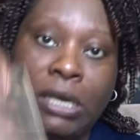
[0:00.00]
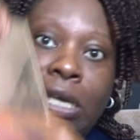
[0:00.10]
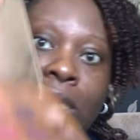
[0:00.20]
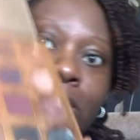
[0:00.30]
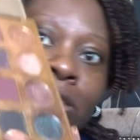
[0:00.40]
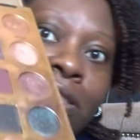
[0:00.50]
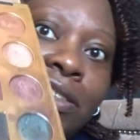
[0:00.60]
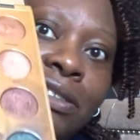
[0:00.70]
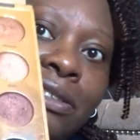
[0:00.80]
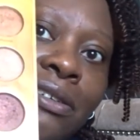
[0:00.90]
it's
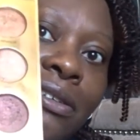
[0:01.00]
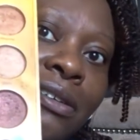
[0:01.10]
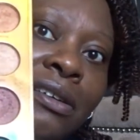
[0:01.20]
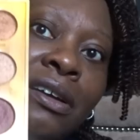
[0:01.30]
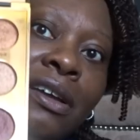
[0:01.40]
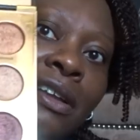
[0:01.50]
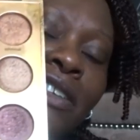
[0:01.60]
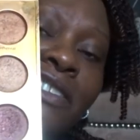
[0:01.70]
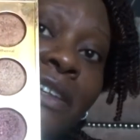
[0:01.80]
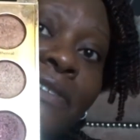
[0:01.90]
just, I
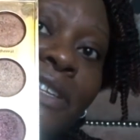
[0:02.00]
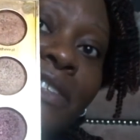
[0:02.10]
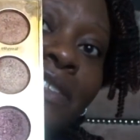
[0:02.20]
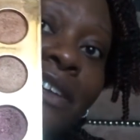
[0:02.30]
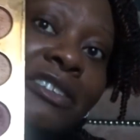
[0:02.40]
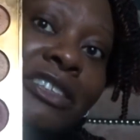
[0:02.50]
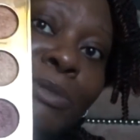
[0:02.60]
just love these colours.